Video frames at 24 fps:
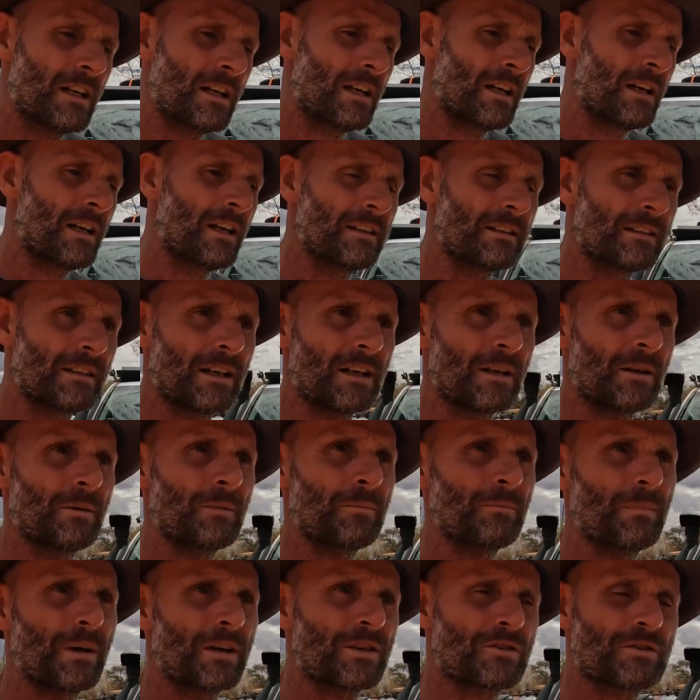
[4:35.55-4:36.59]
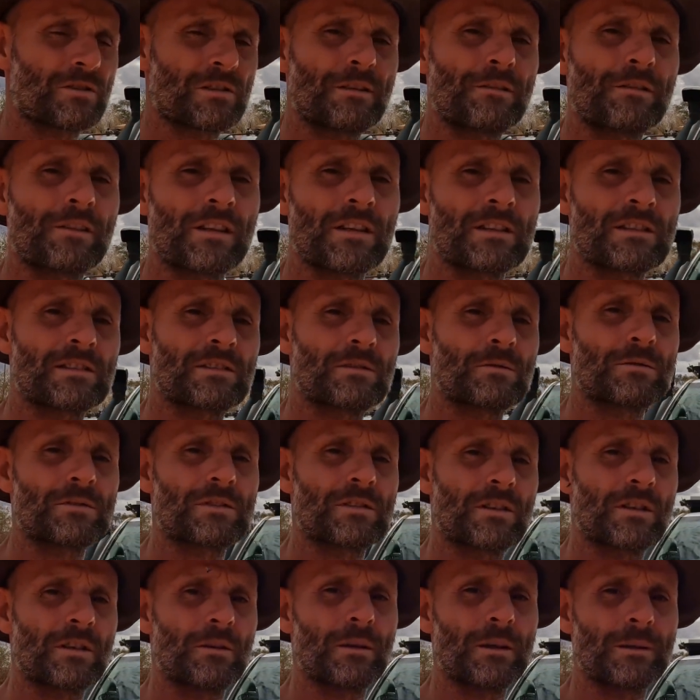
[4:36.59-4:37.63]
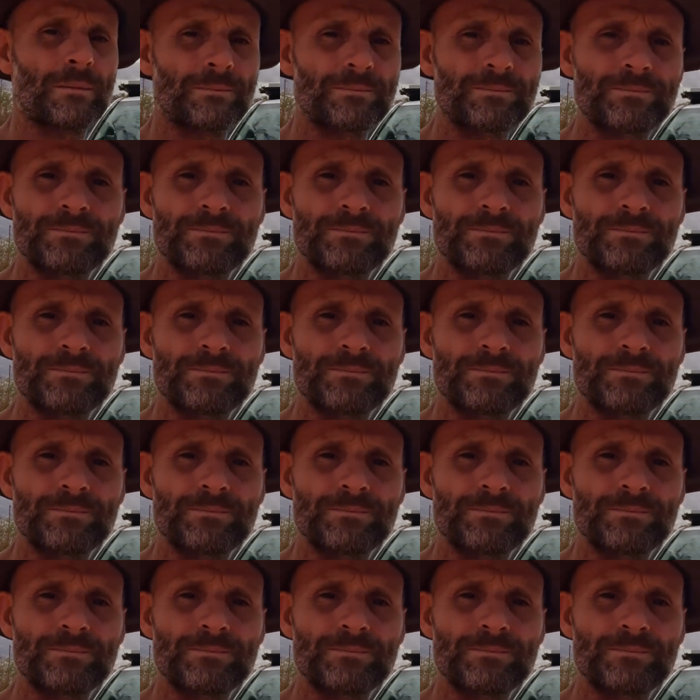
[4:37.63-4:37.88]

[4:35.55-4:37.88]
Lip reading: and make sure everything's still secure.